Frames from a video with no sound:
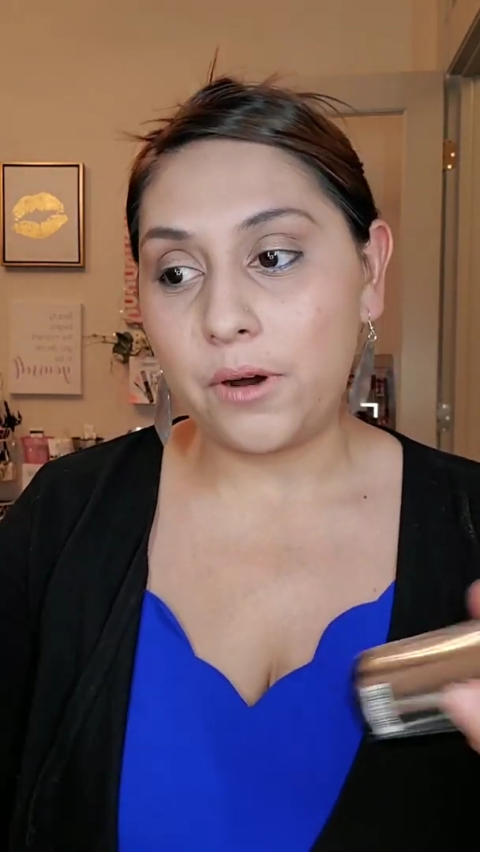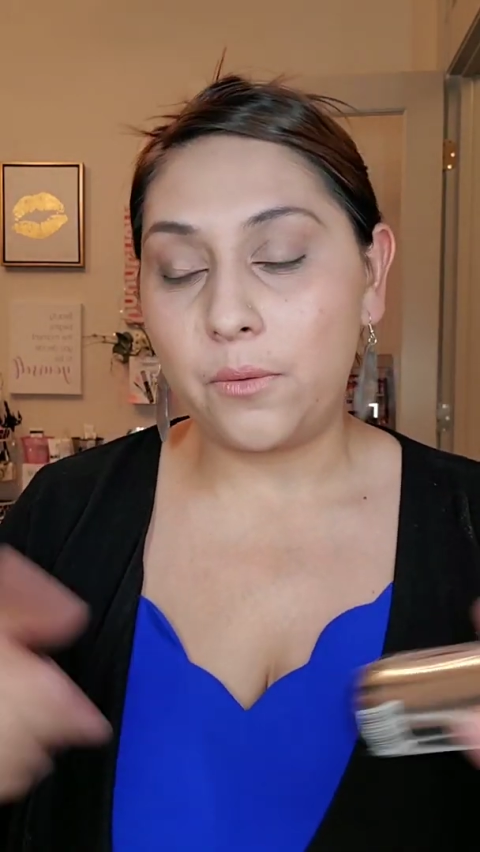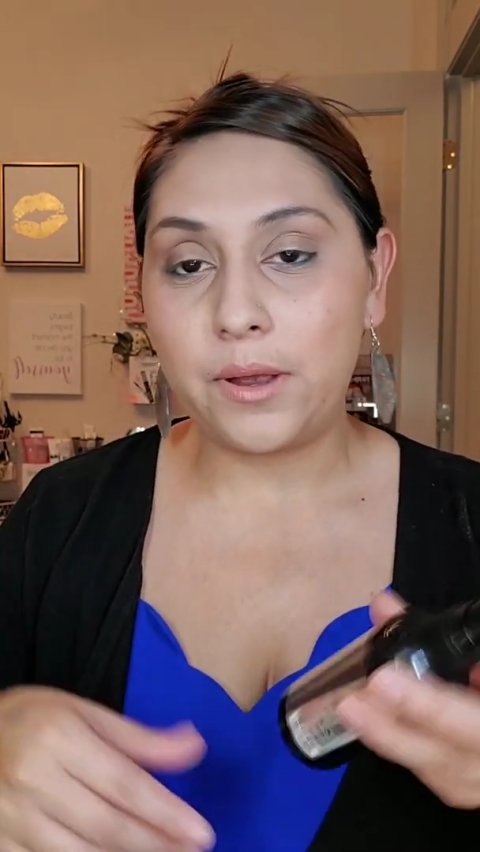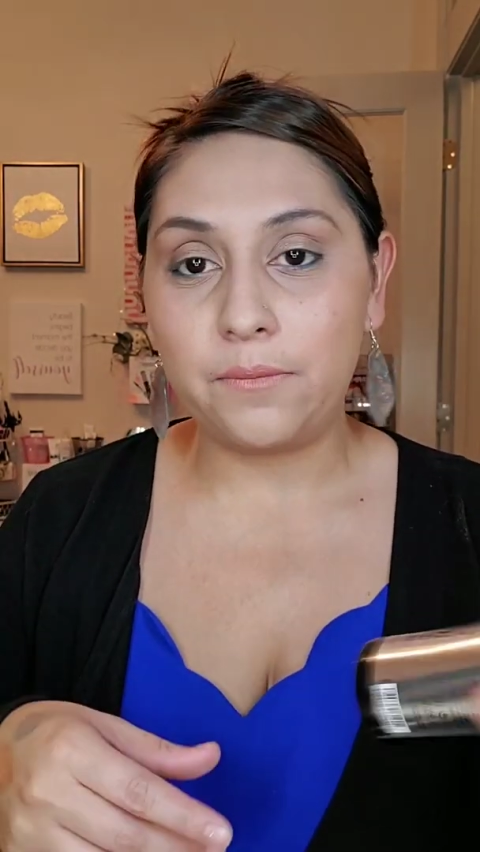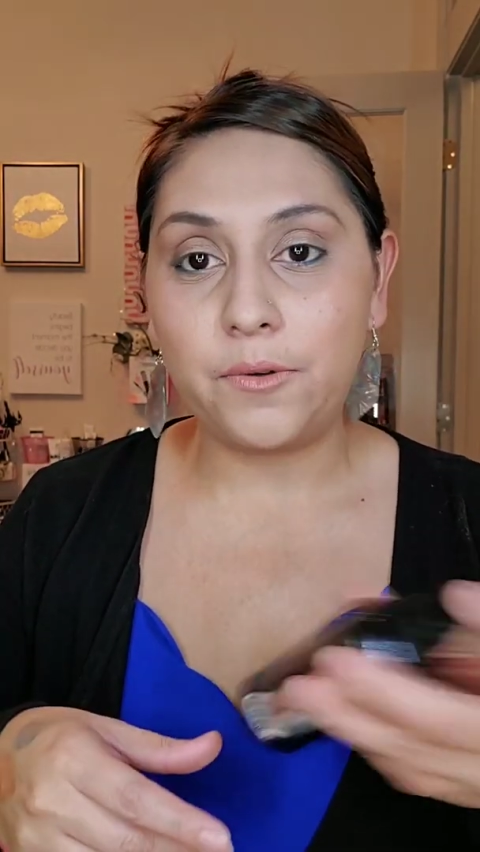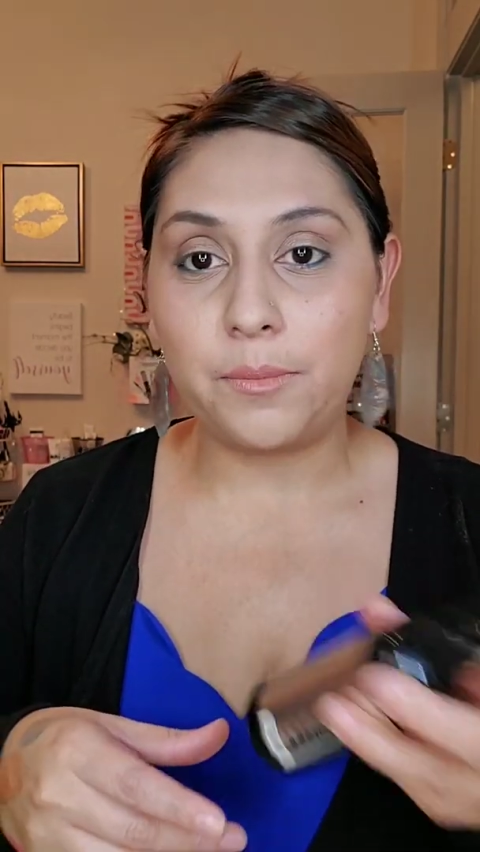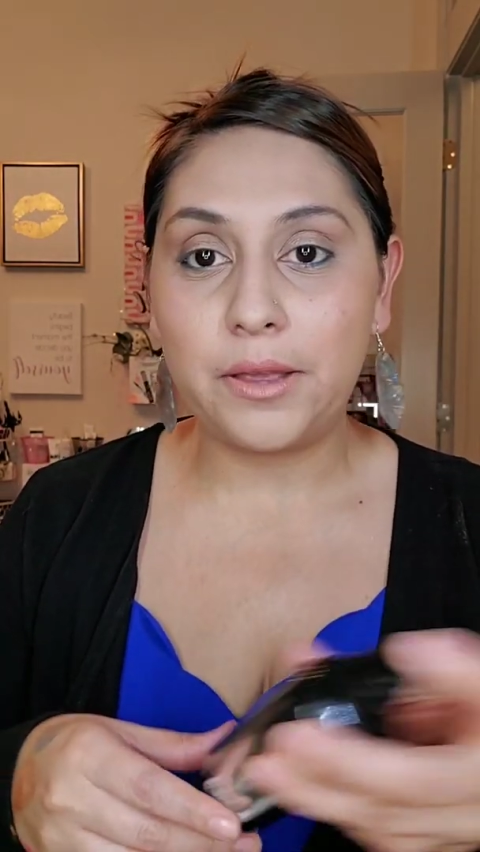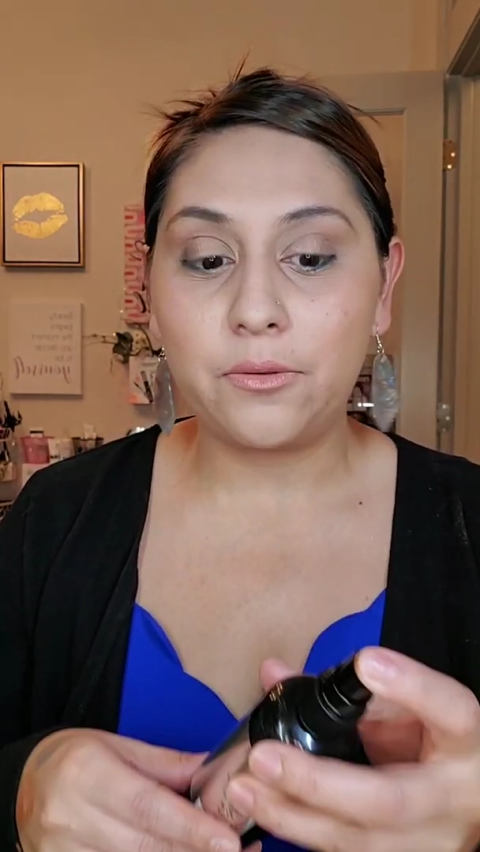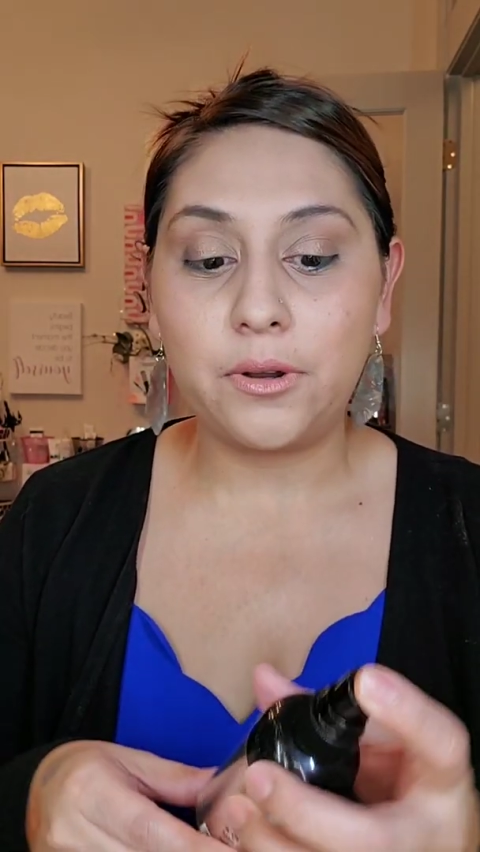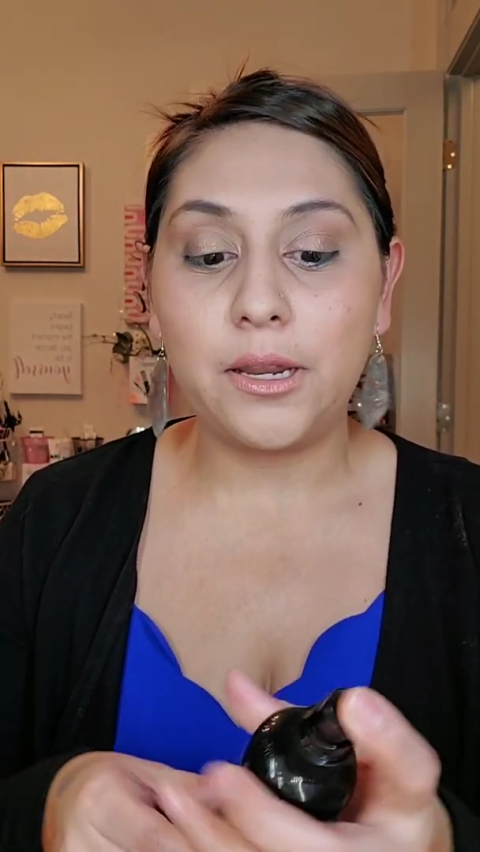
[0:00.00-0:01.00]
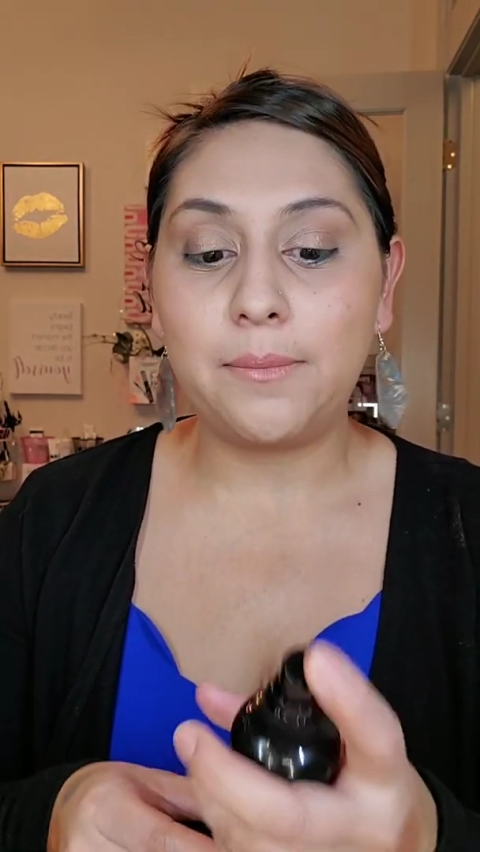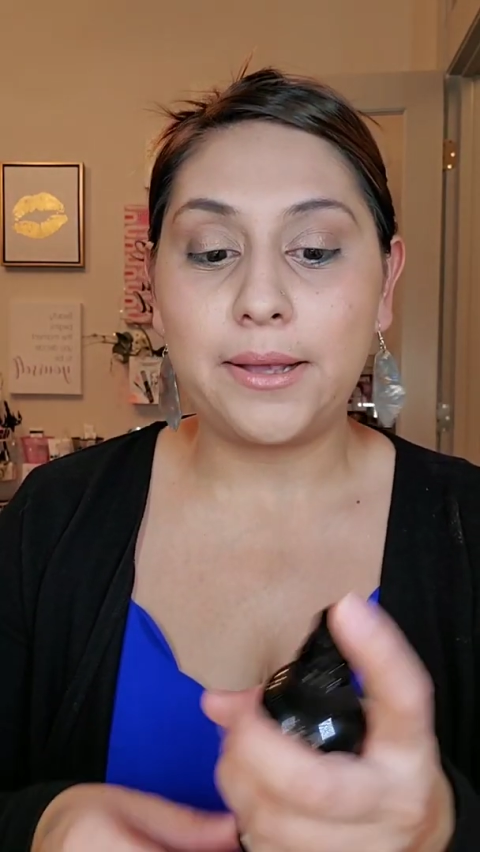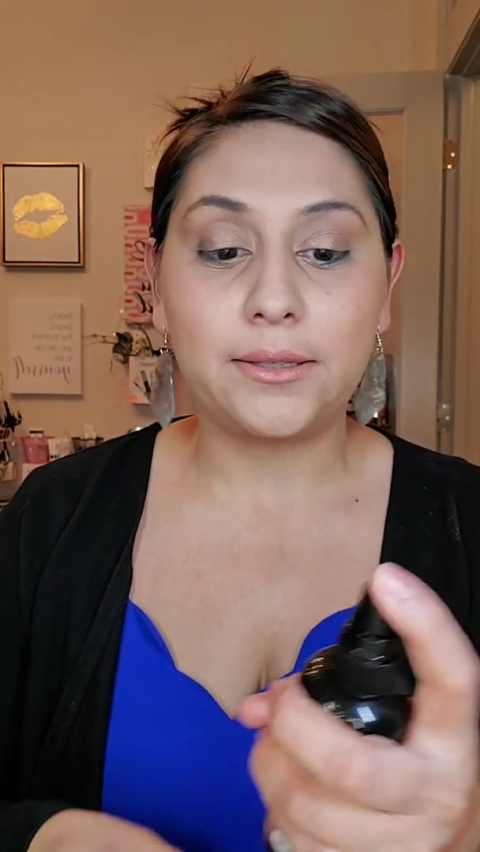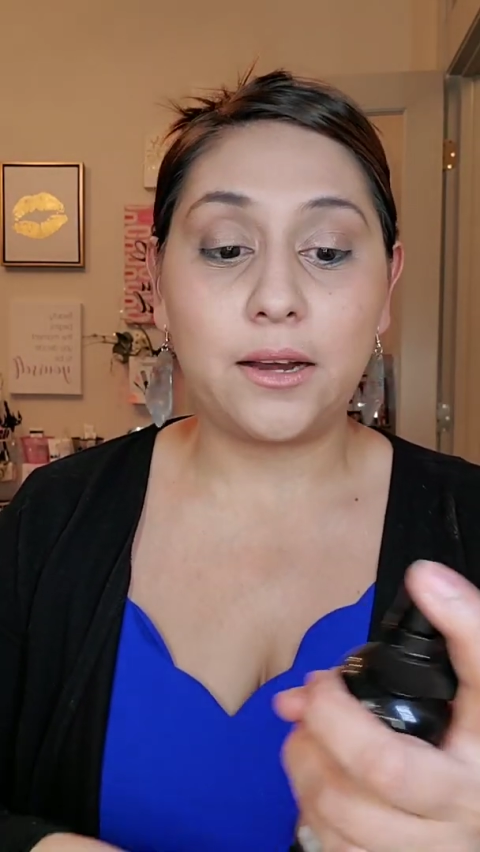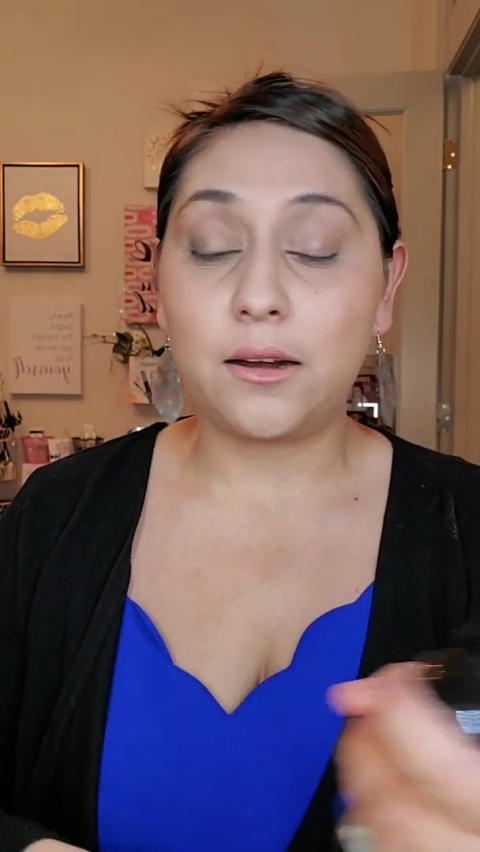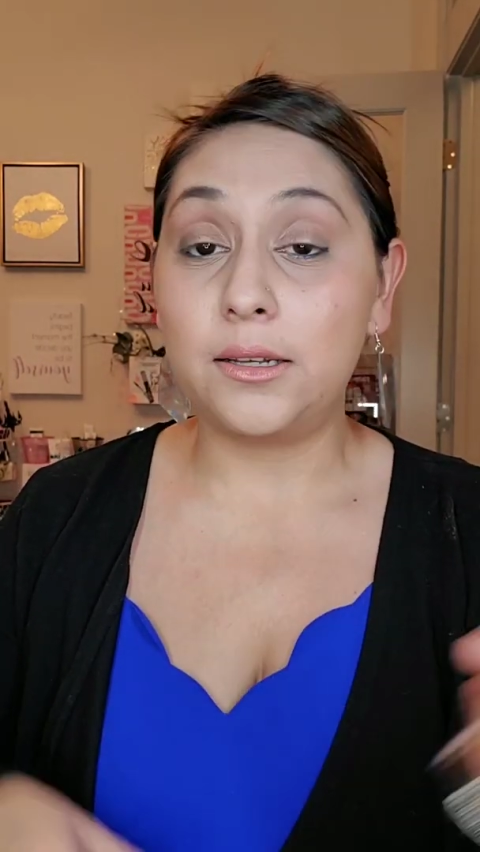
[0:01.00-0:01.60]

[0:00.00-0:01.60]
I went for my 3D mascara,